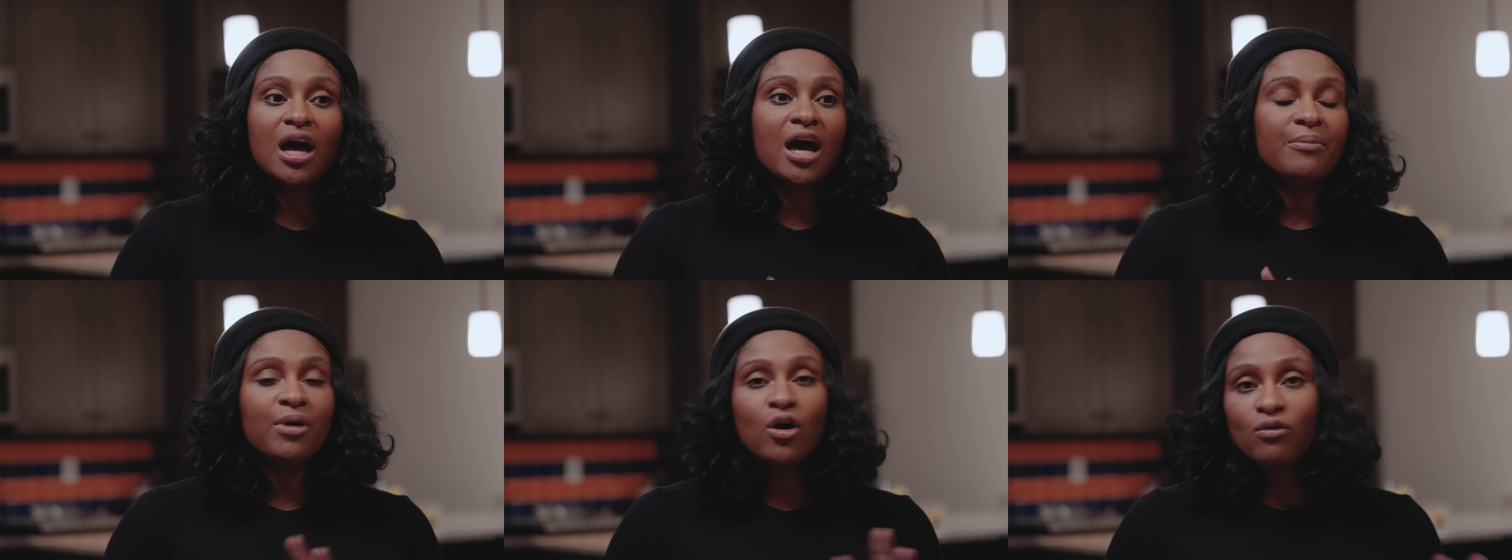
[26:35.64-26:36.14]

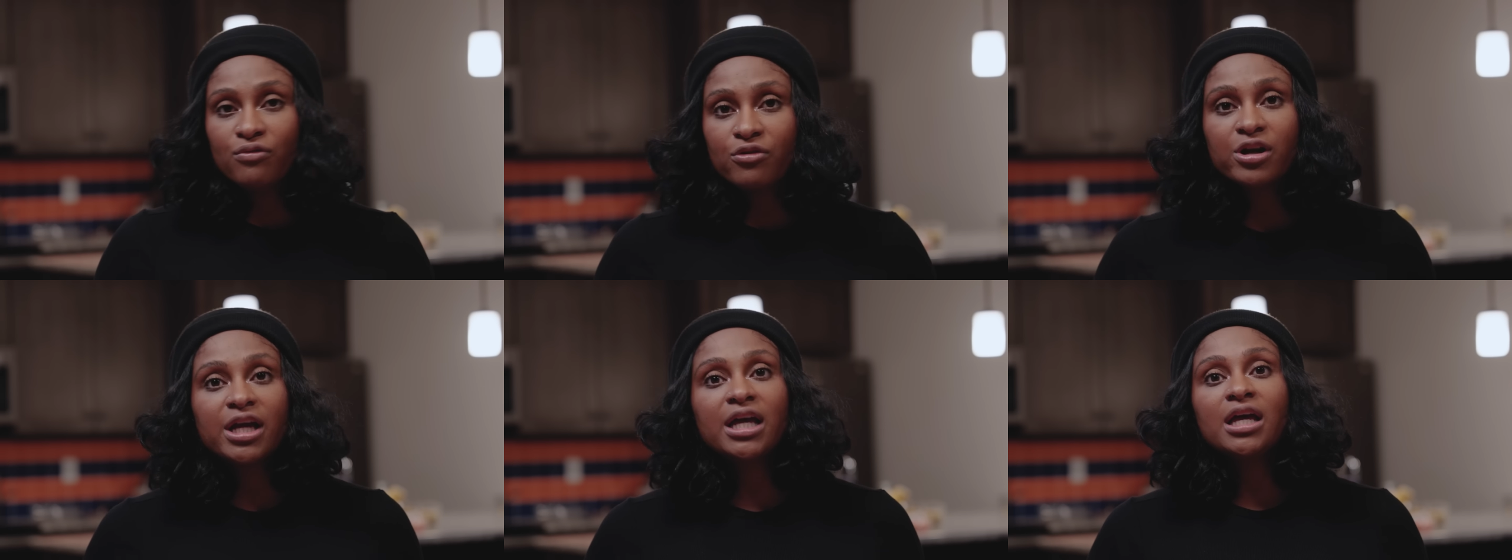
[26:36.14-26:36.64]
I'm
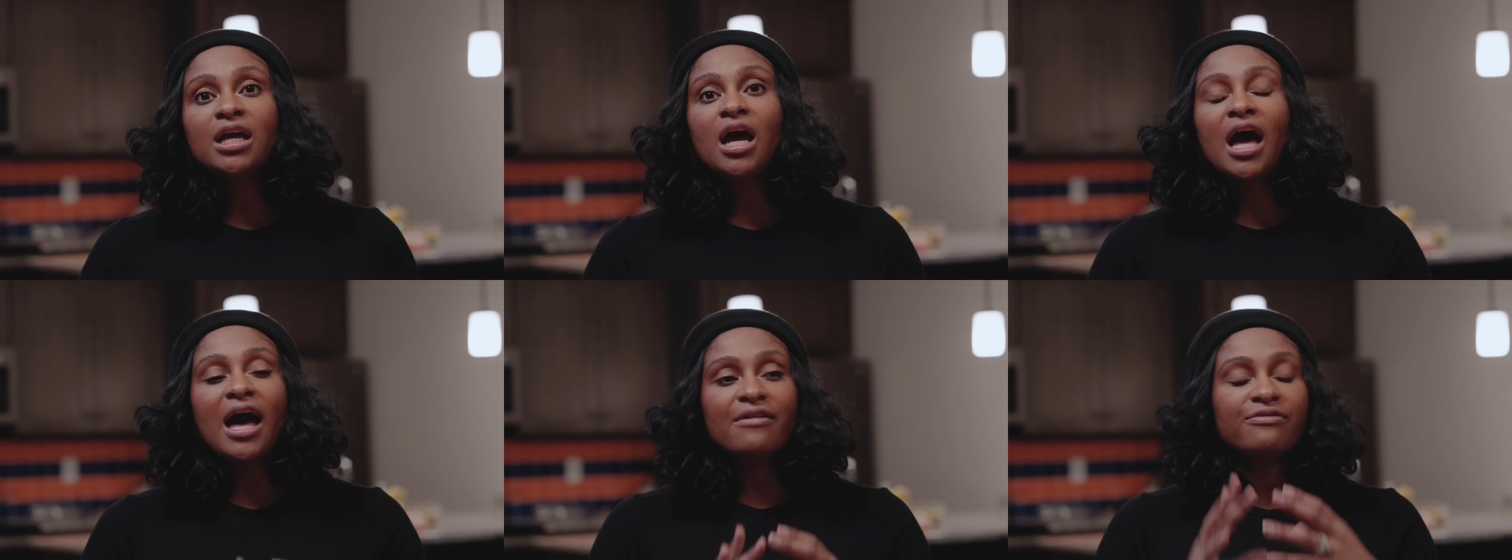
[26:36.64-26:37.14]
over it.
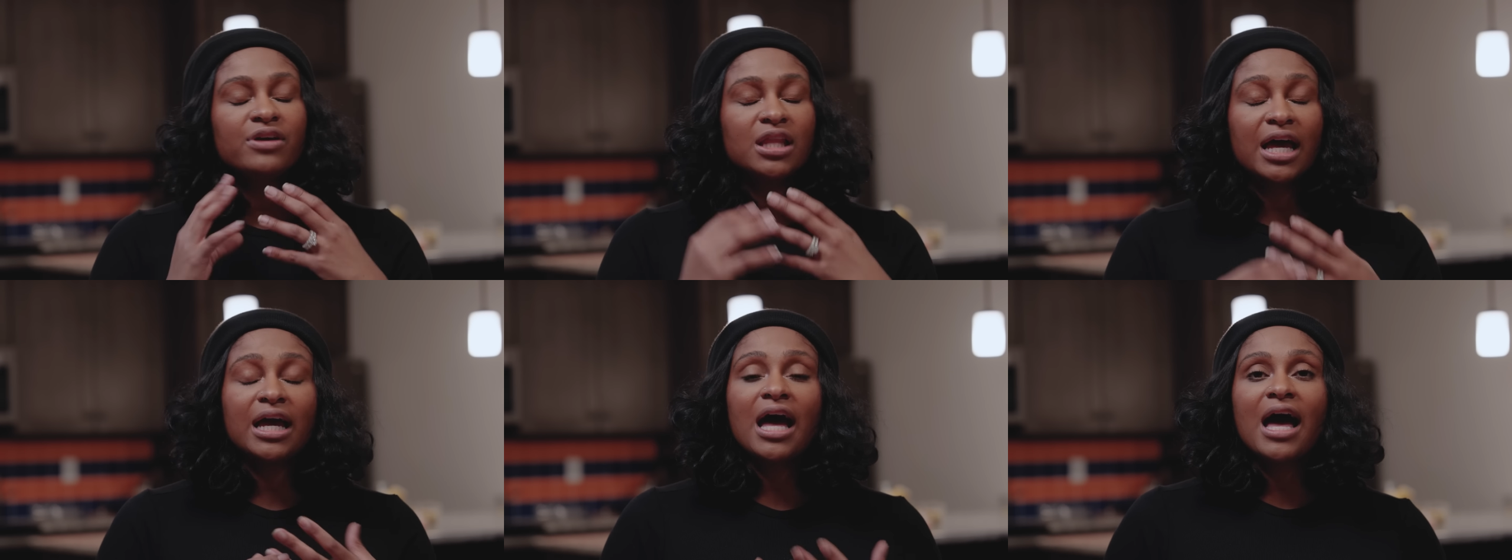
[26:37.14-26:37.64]
I feel
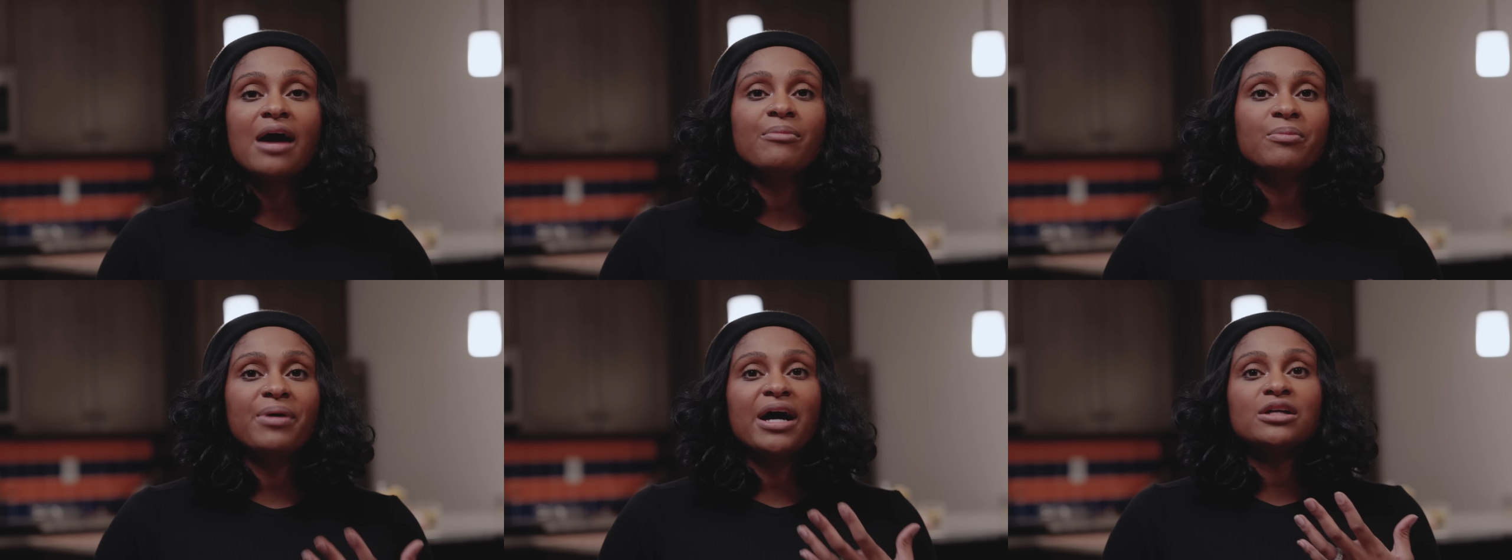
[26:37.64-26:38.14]
like
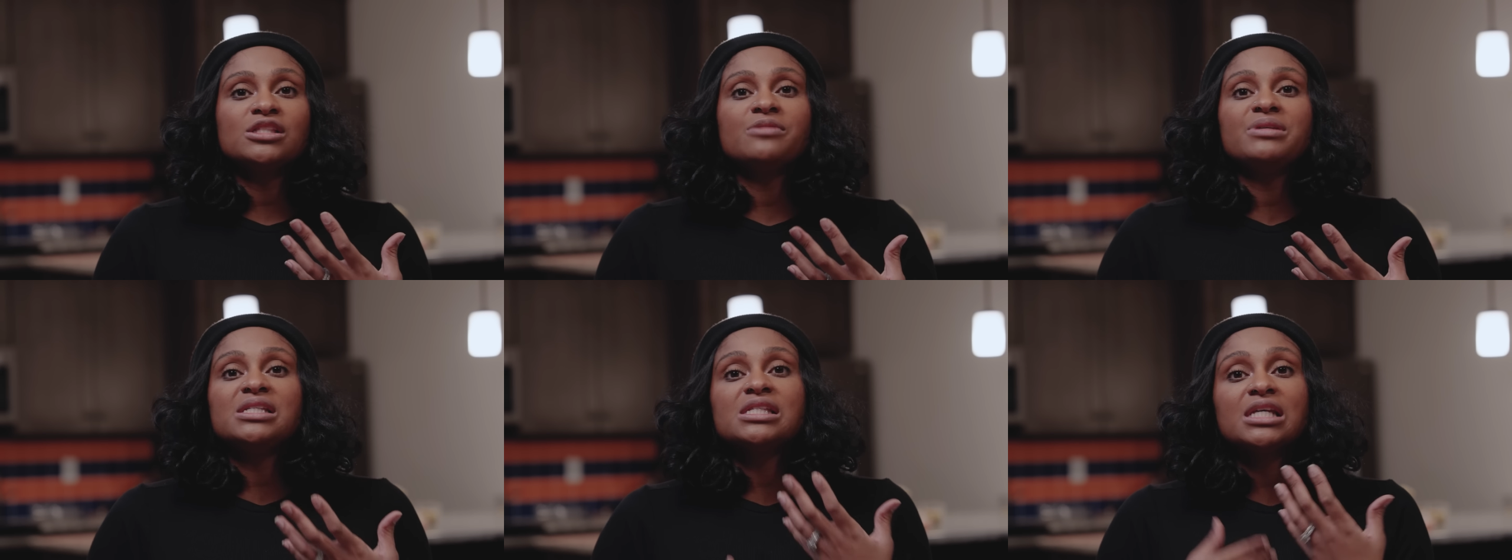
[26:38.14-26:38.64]
I'm about
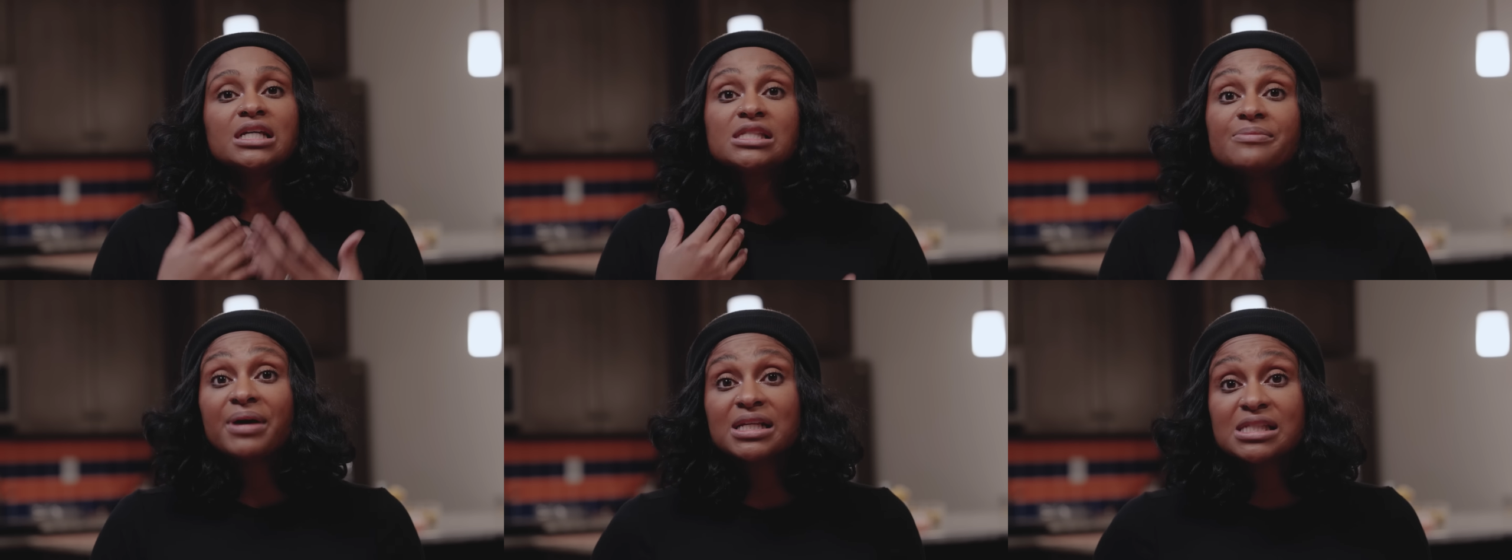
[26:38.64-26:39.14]
to be sick
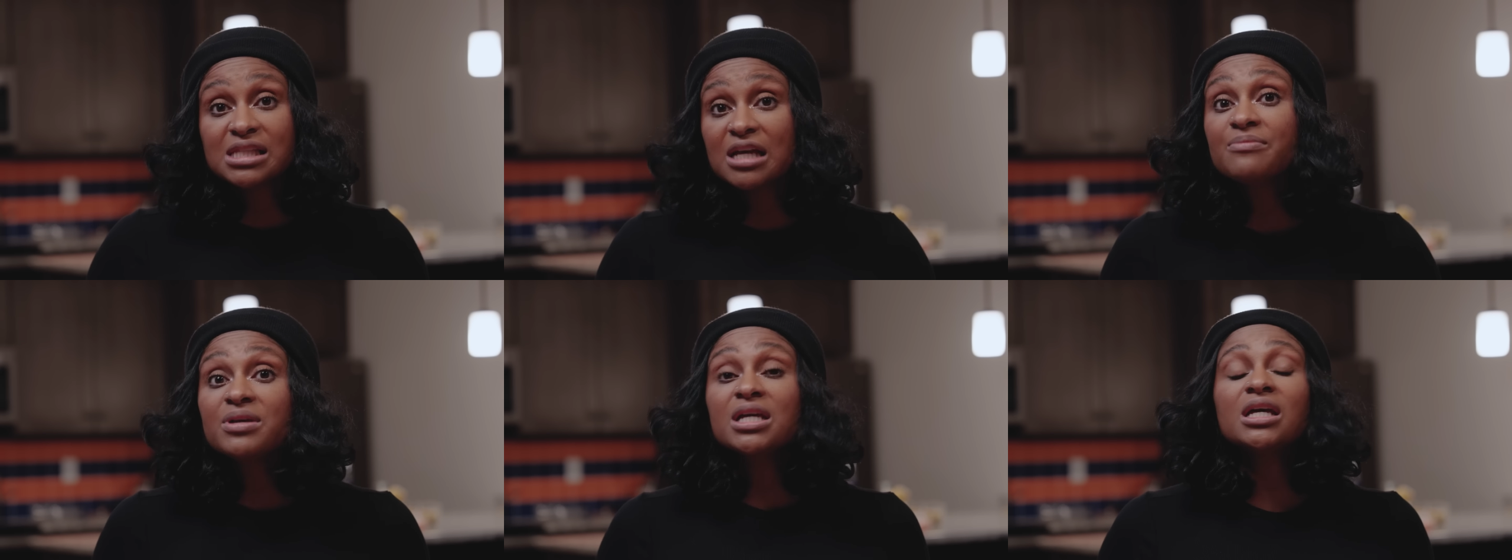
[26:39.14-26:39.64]
to my
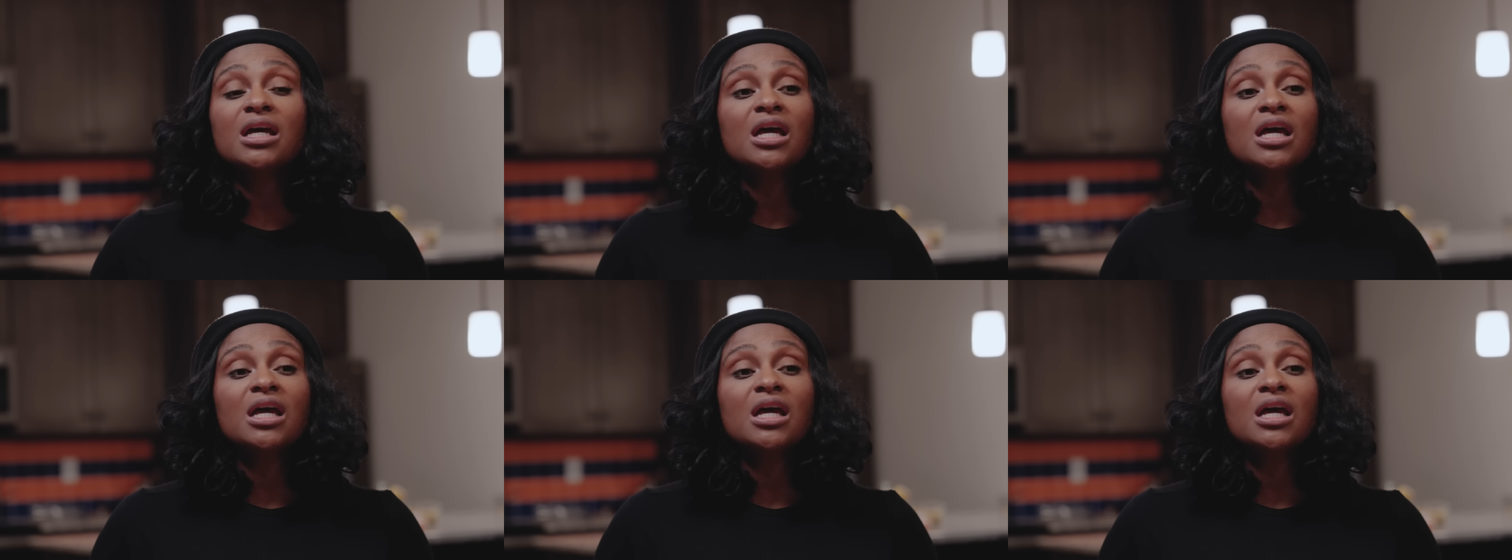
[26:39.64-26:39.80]
stomach.